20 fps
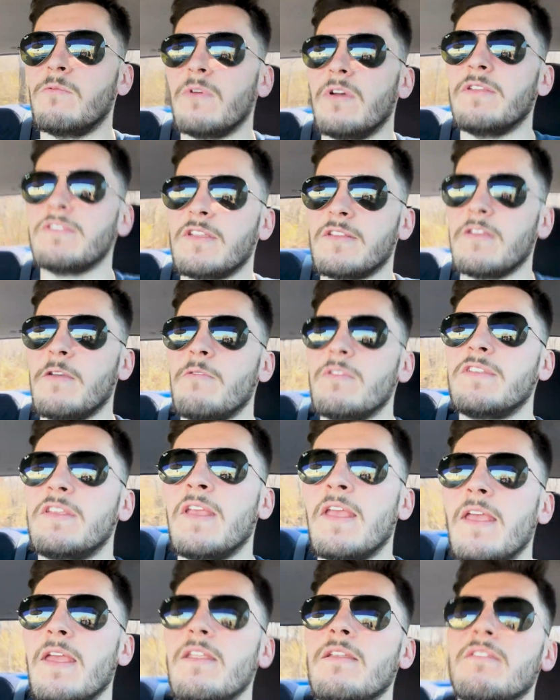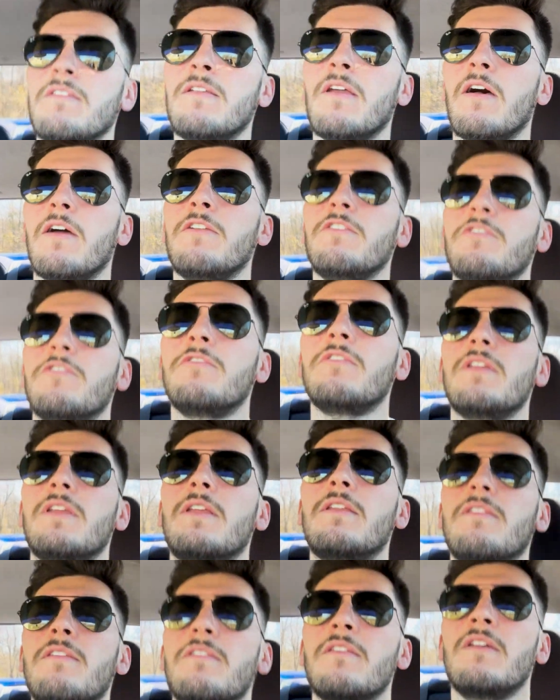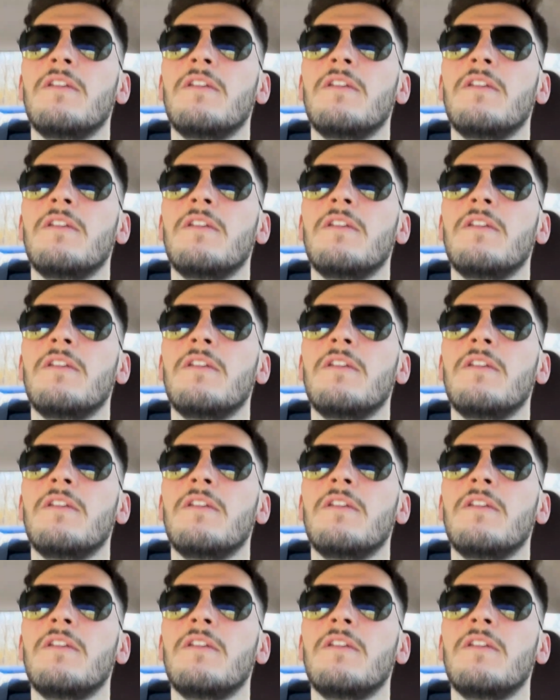was it? It was hidden underneath.